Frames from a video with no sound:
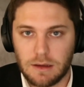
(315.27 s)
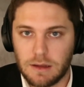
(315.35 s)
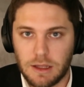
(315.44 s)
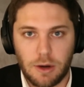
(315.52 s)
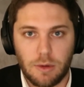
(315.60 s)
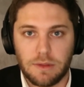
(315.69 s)
You
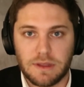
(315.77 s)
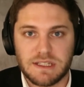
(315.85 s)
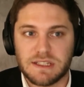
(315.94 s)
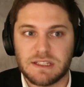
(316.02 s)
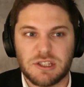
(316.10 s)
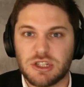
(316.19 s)
know, this
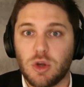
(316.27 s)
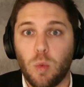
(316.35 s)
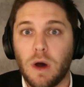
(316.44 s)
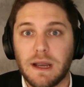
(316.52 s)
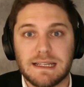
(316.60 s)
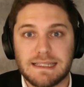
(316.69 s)
isn't just a
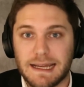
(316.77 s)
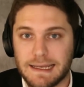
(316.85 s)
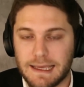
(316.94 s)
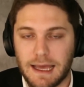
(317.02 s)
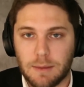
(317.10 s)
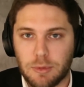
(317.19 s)
one and done
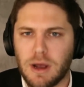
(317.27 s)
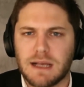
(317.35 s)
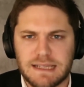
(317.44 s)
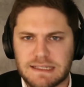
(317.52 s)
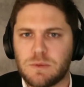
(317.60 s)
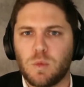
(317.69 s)
kind of
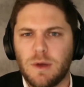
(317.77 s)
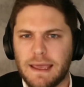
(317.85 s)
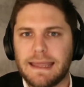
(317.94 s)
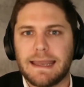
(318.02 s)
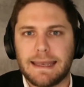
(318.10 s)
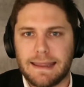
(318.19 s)
process, and we'll
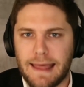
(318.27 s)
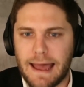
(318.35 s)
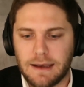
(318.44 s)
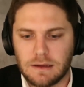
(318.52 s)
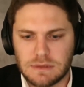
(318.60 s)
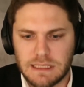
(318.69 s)
get into that
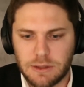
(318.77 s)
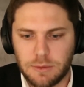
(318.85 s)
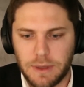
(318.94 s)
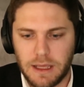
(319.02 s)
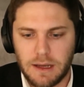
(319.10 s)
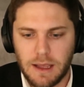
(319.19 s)
in a little
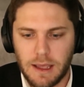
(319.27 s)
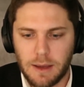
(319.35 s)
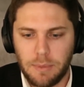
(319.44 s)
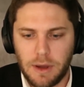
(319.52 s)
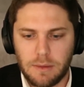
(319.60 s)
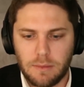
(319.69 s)
bit.
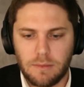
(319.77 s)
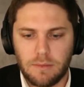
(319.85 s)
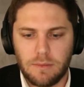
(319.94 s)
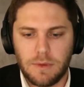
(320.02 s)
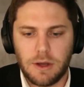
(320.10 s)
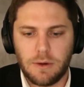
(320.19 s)
But
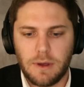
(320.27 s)
you know,